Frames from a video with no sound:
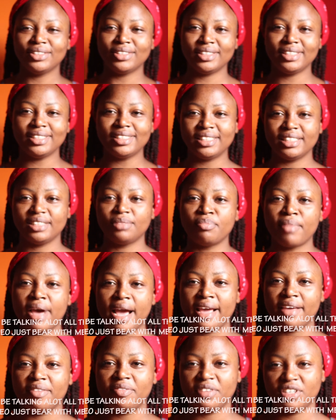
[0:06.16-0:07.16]
So this is
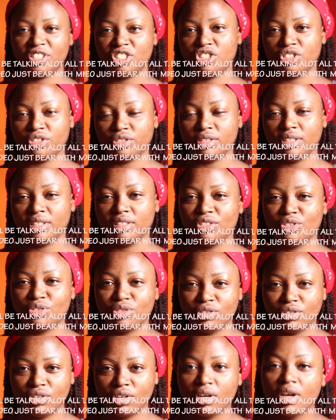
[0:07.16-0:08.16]
my facial
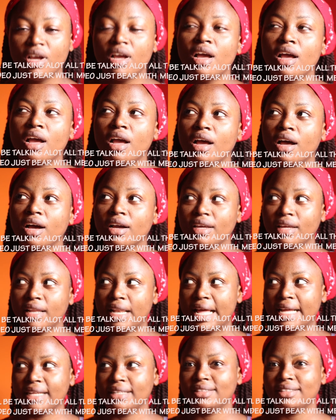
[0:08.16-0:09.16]
introduction. Okay,
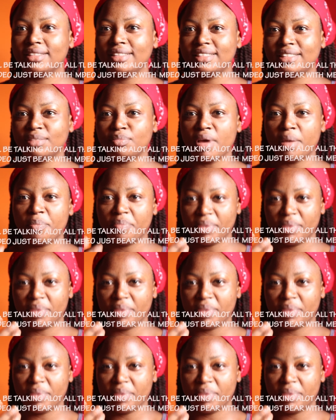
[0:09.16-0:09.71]
like this is my